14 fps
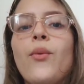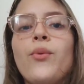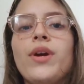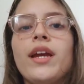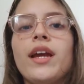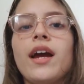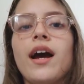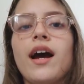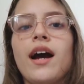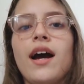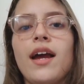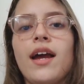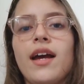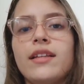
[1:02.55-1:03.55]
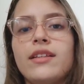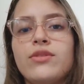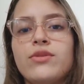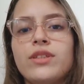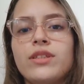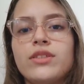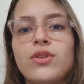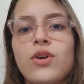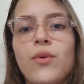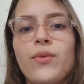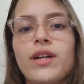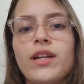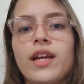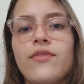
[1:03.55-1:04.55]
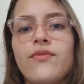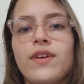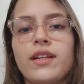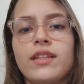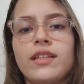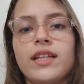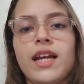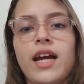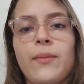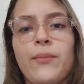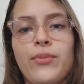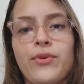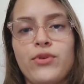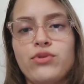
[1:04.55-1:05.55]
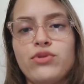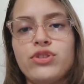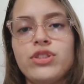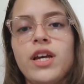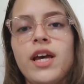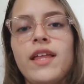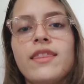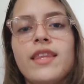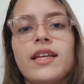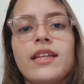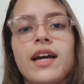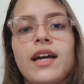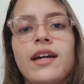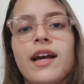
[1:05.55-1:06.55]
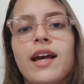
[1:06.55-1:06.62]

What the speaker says: aim to discover effective approach that can help